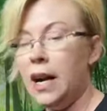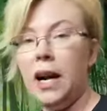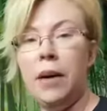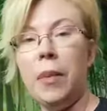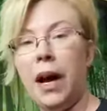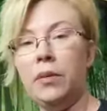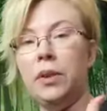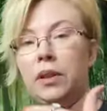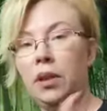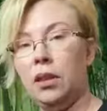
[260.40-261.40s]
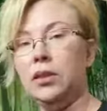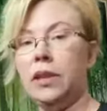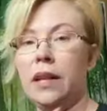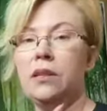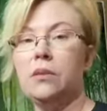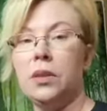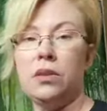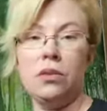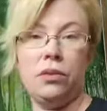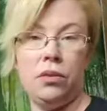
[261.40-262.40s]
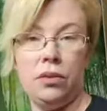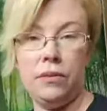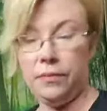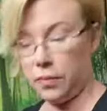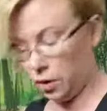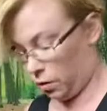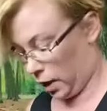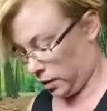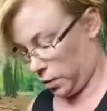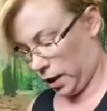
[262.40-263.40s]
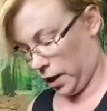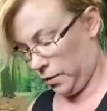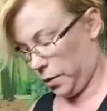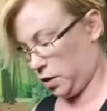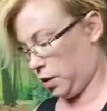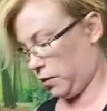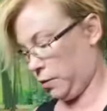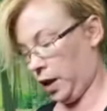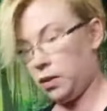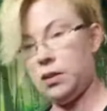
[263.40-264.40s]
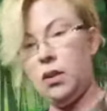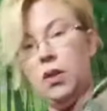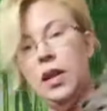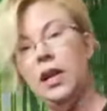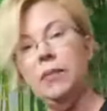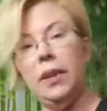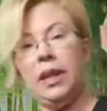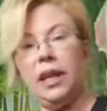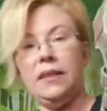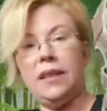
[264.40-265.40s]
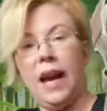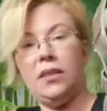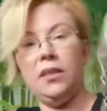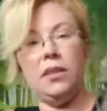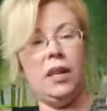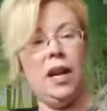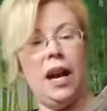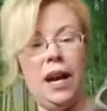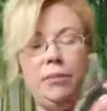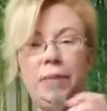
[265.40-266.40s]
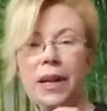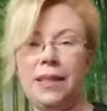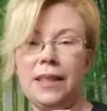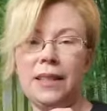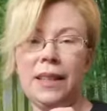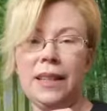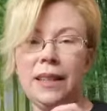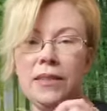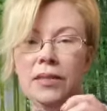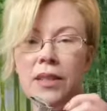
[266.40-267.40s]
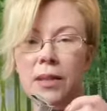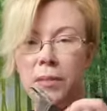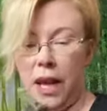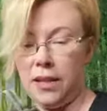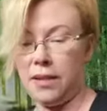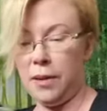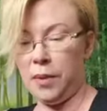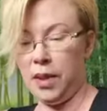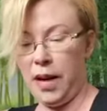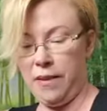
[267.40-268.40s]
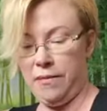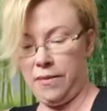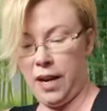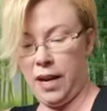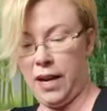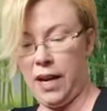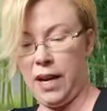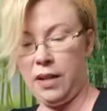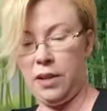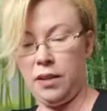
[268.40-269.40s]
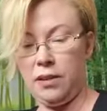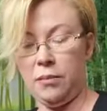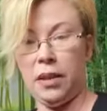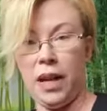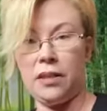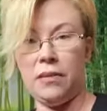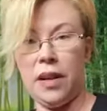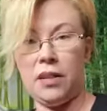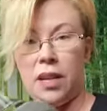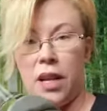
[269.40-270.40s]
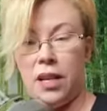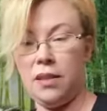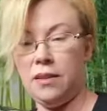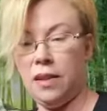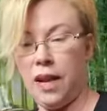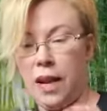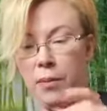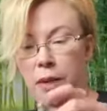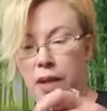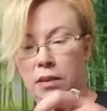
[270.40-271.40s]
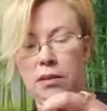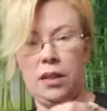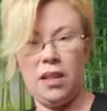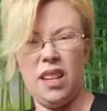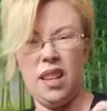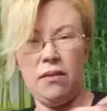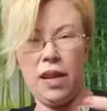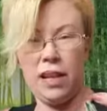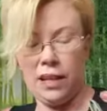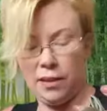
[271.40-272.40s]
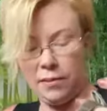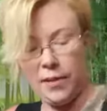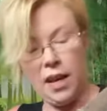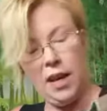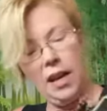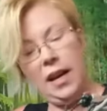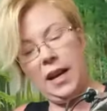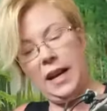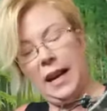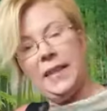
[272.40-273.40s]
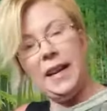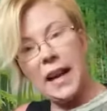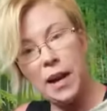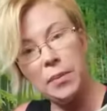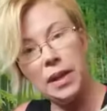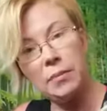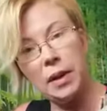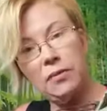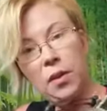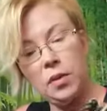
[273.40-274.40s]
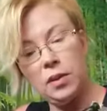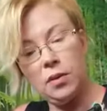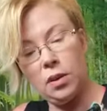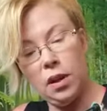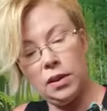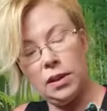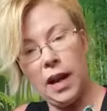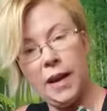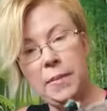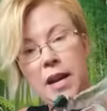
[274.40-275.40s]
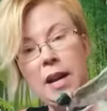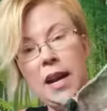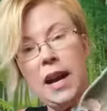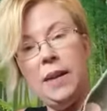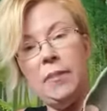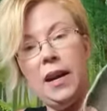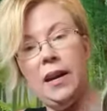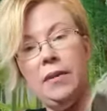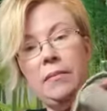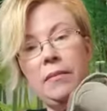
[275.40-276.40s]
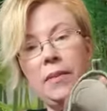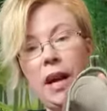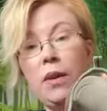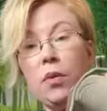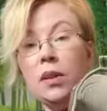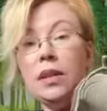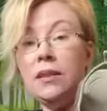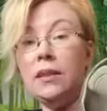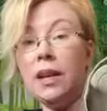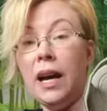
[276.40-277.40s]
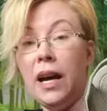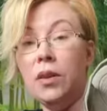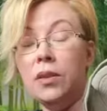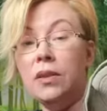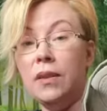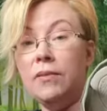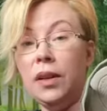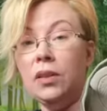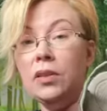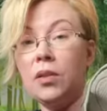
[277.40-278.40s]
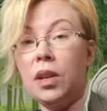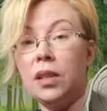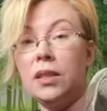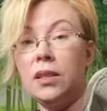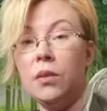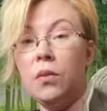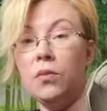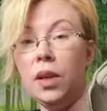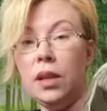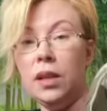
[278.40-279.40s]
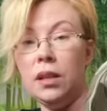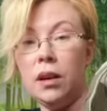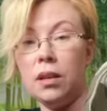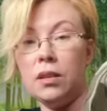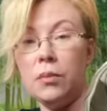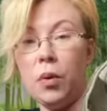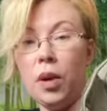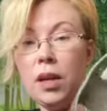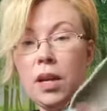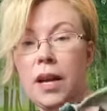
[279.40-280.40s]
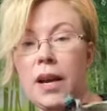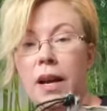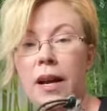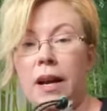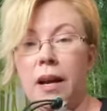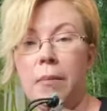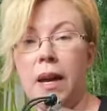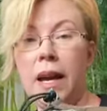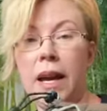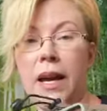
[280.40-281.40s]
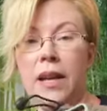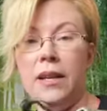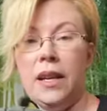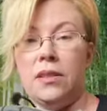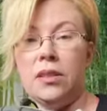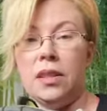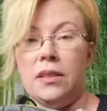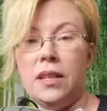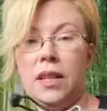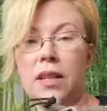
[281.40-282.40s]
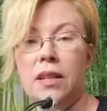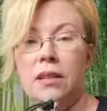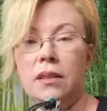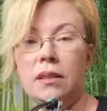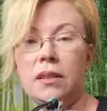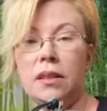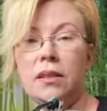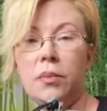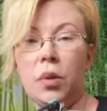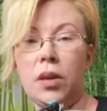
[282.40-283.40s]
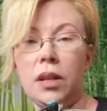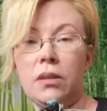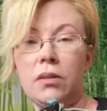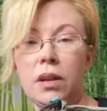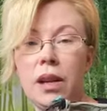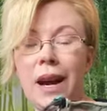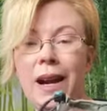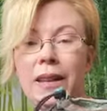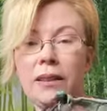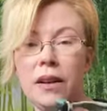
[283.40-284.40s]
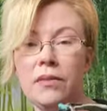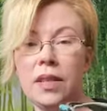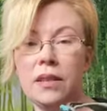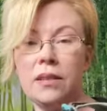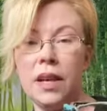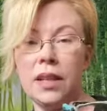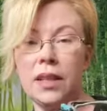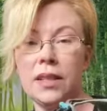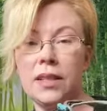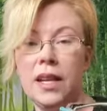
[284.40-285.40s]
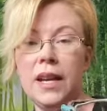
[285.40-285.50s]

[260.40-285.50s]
I will alternate and switch those shoes. So that's why I have a bunch of different pairs. So my Keen sandals, I basically lived in them last summer. I had some plantar fasciitis happening. Did I say that right? I don't know. I had that happening. My foot was sore all the time. And I wore these in the house. They felt so good. So really good arch support. And as you can see, good support in through there. I love these suckers